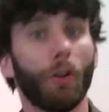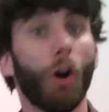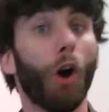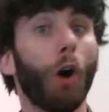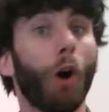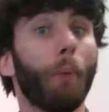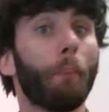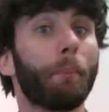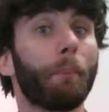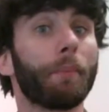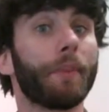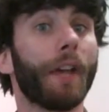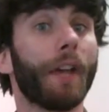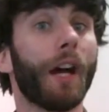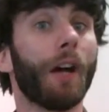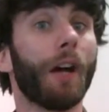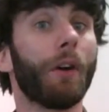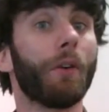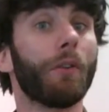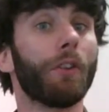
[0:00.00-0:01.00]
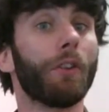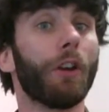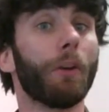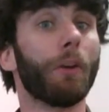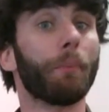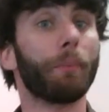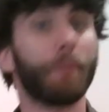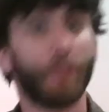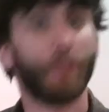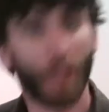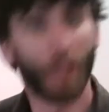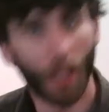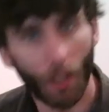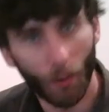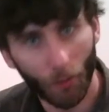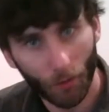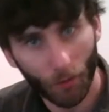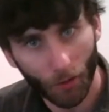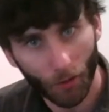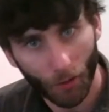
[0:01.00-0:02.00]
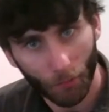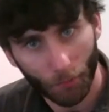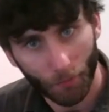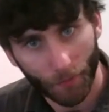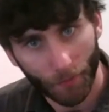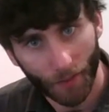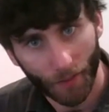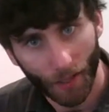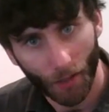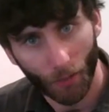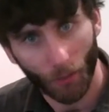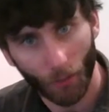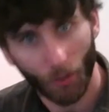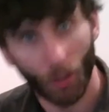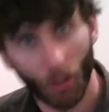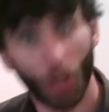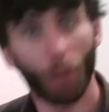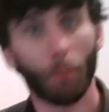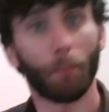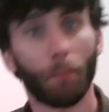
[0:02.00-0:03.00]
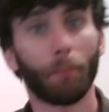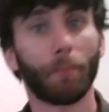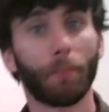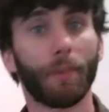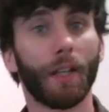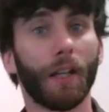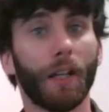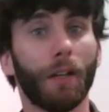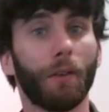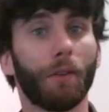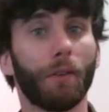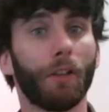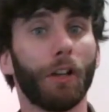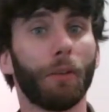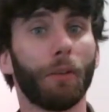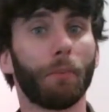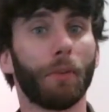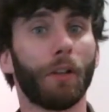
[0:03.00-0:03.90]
up, down, up, down, up, down, up, down, up,